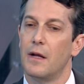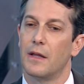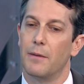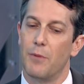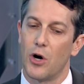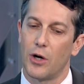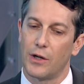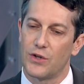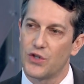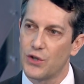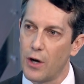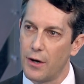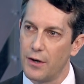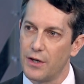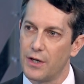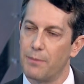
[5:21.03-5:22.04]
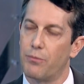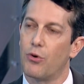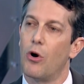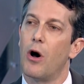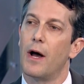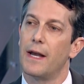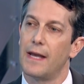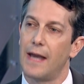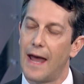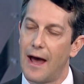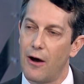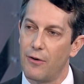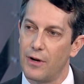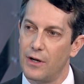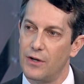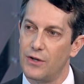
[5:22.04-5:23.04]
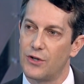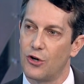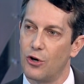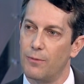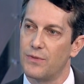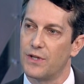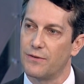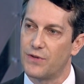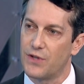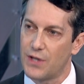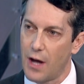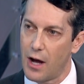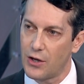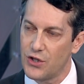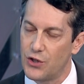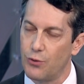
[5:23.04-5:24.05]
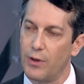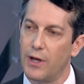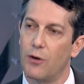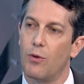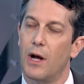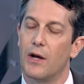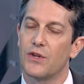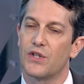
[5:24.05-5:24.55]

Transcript: The market's starting to broaden out in terms of stocks doing well.